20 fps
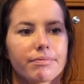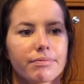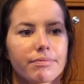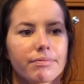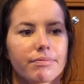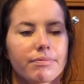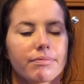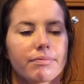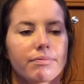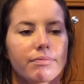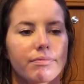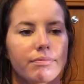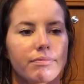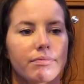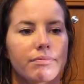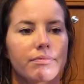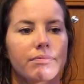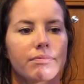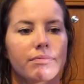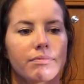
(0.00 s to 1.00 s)

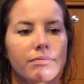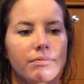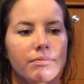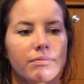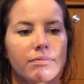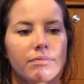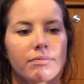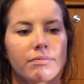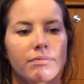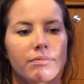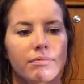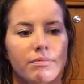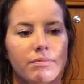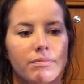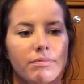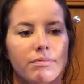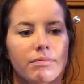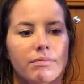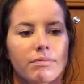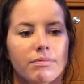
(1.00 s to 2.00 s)
This person isn't speaking.